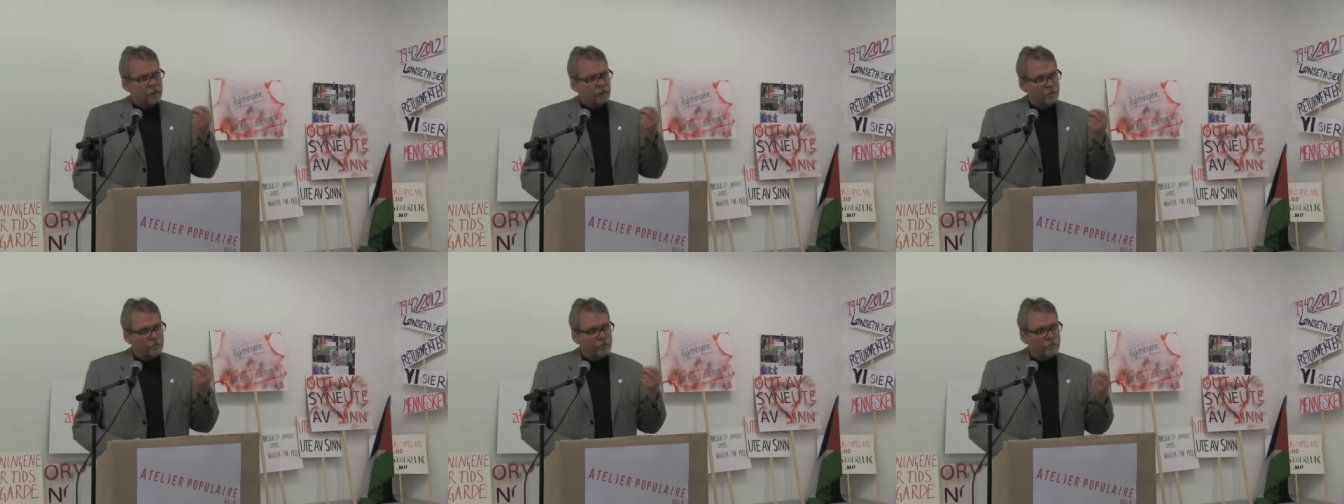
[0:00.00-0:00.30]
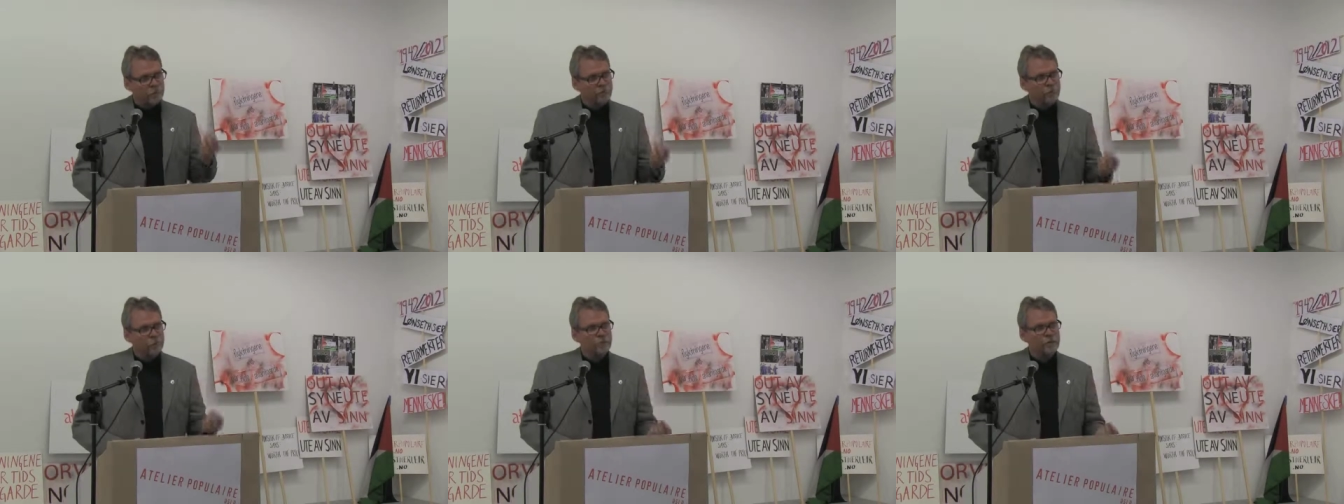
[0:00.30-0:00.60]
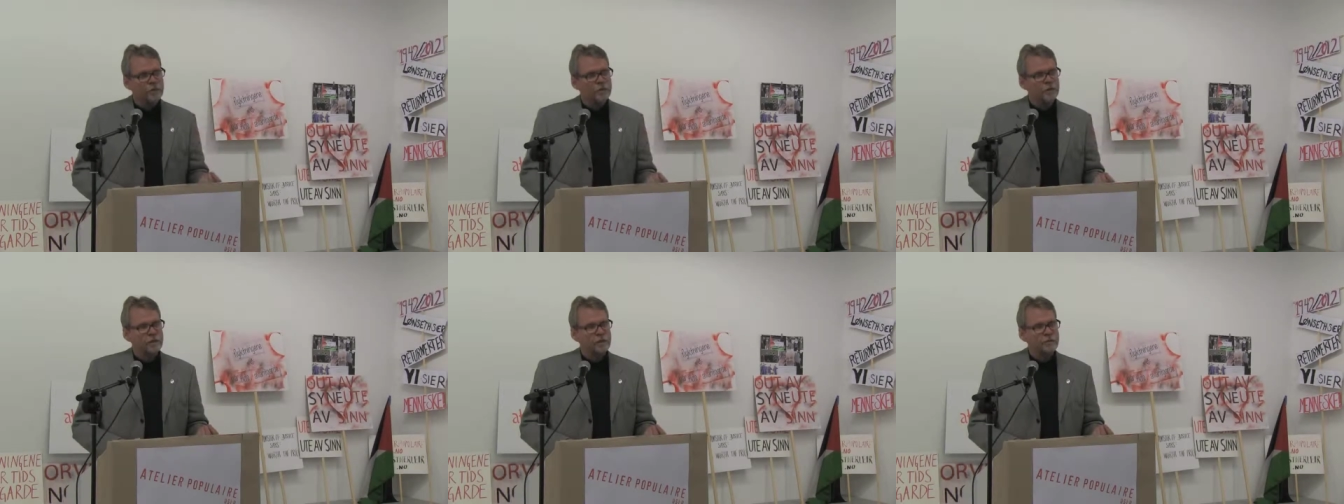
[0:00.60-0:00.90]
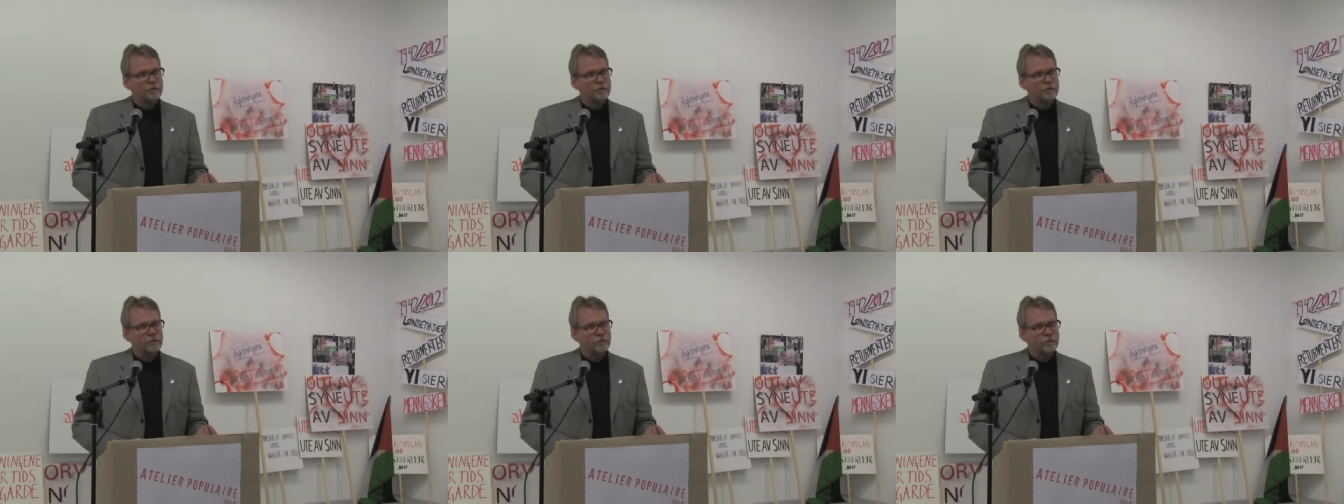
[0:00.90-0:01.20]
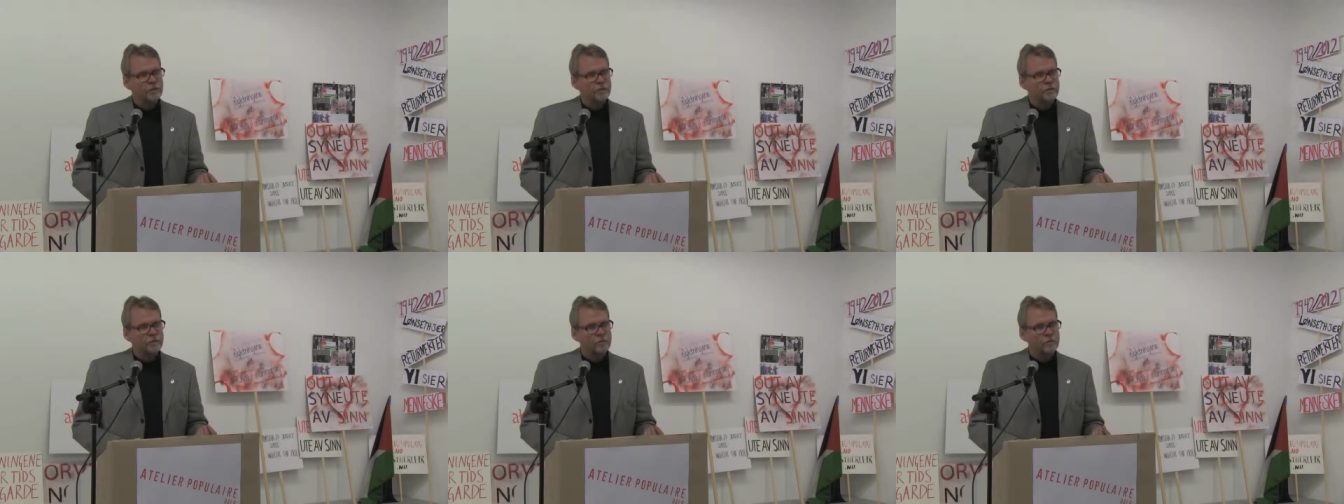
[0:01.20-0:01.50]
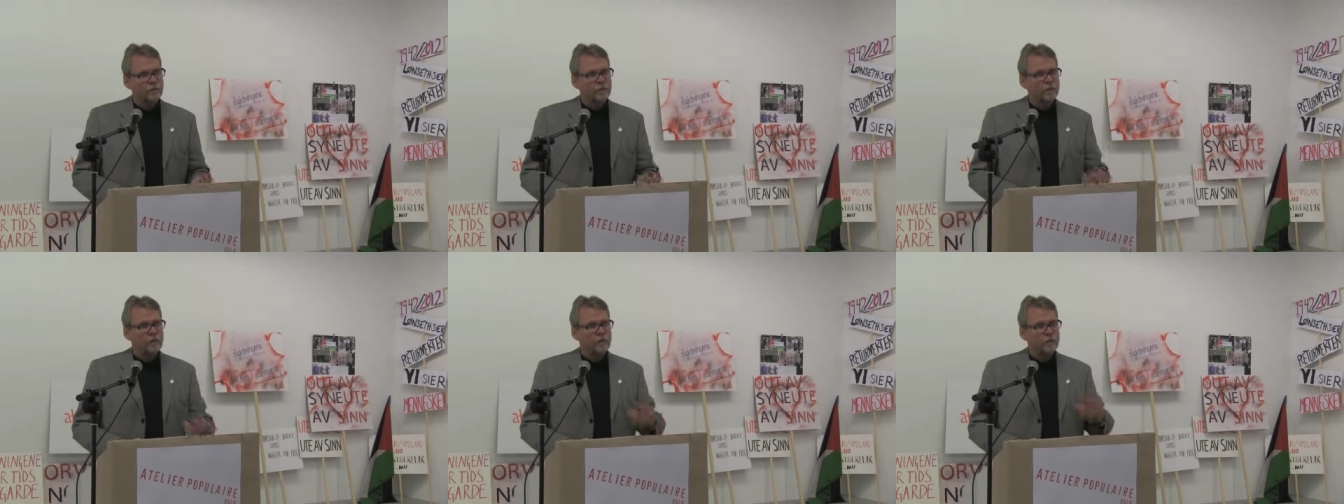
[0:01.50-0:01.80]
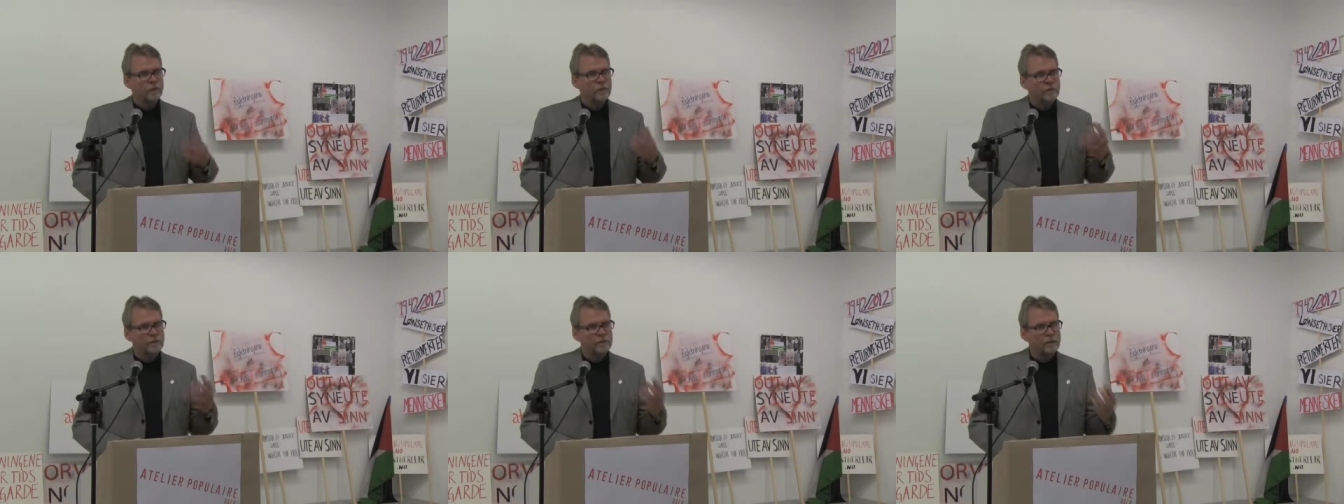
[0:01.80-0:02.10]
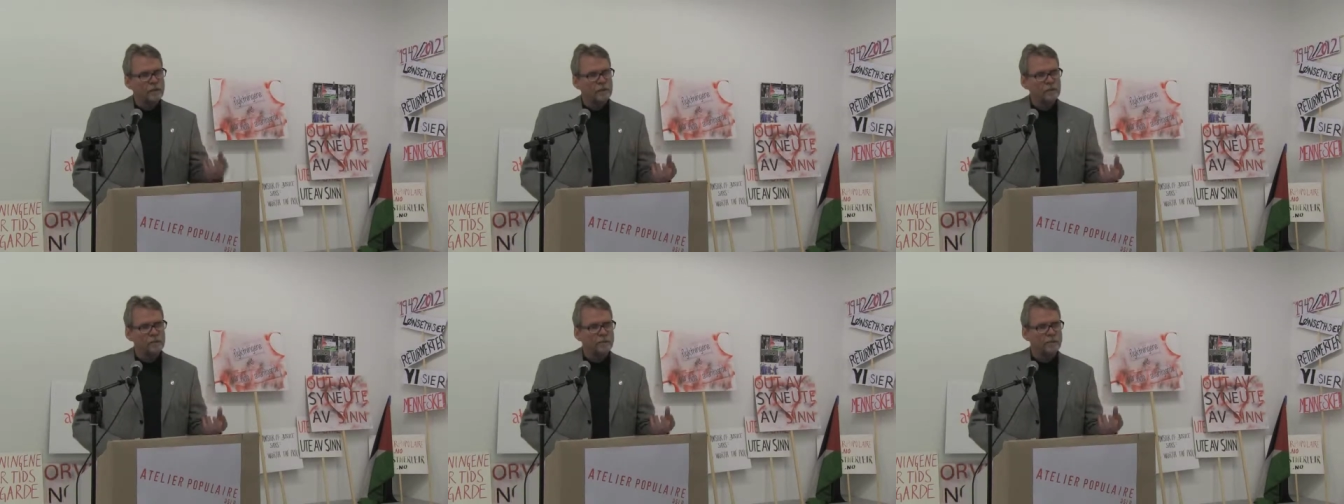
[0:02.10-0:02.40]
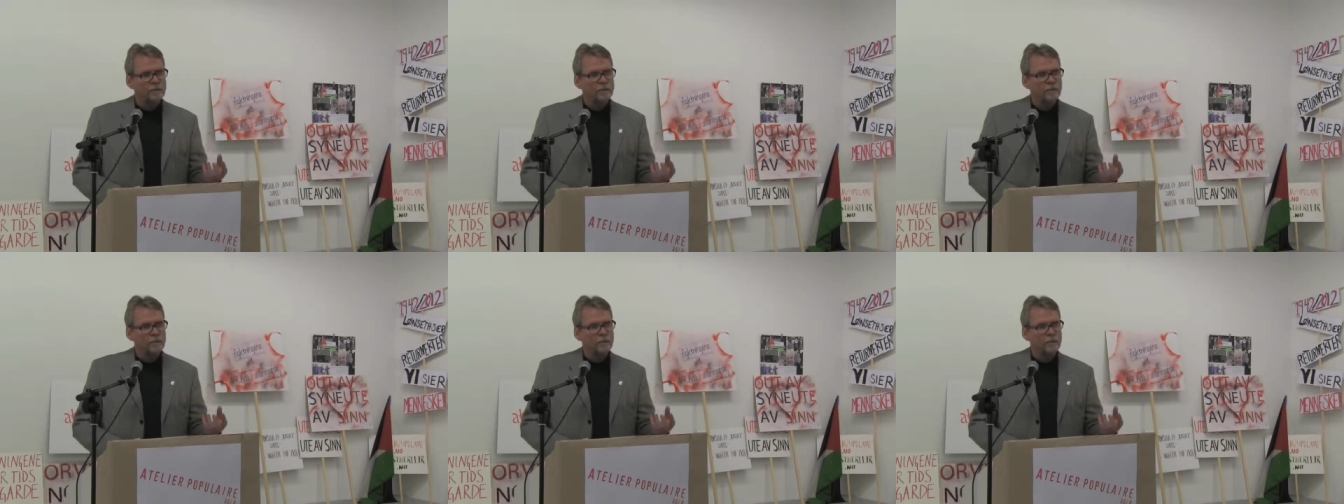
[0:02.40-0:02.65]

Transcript: Refugees, stateless